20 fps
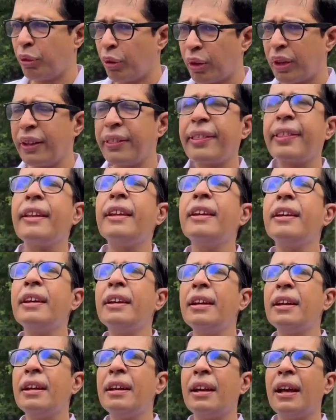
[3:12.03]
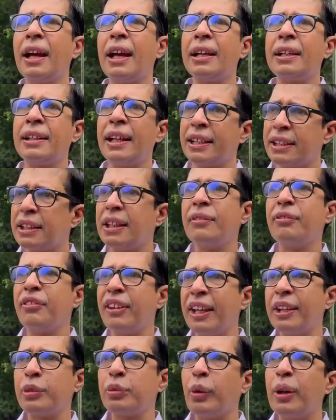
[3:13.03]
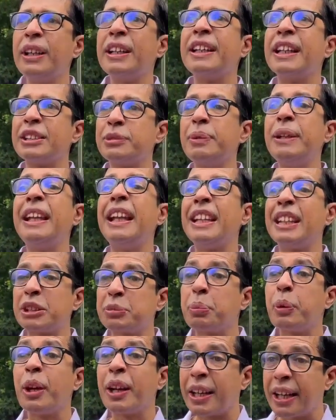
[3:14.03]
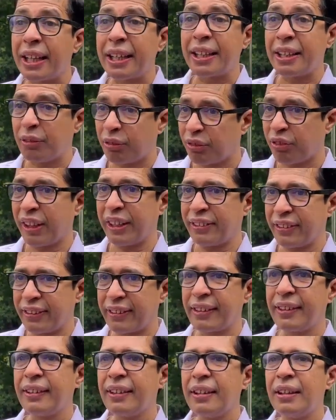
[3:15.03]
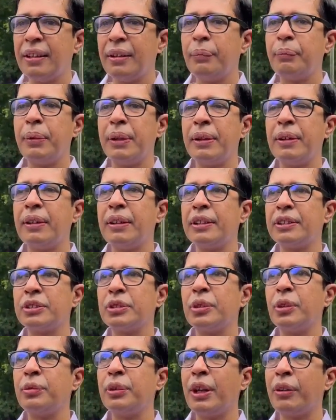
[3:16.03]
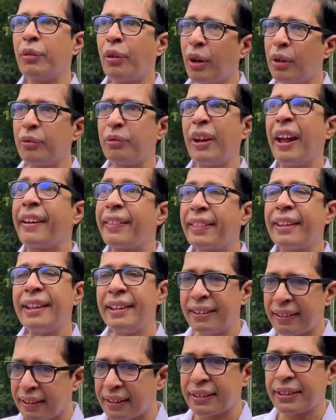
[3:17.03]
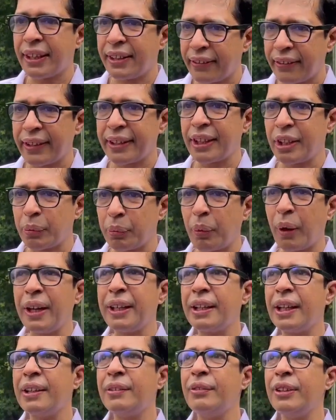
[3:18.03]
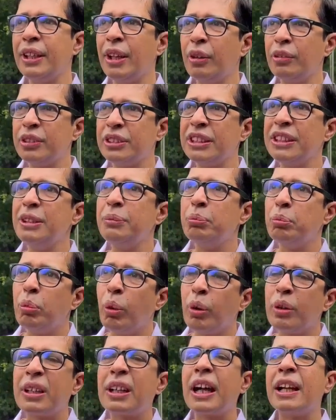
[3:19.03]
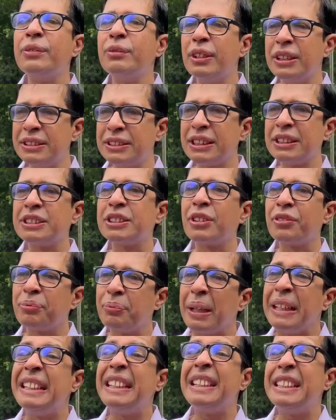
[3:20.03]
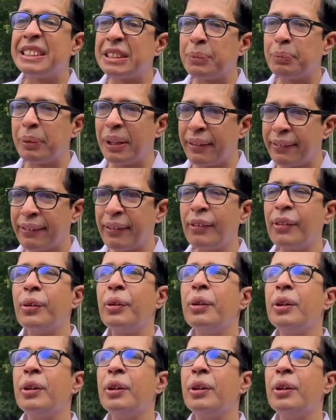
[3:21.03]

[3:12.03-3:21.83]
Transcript: focus, and that the phase one it has been an explorative phase. Mm -hmm. so we have got excellent results at this point, and we now see more convergence of many disciplines. So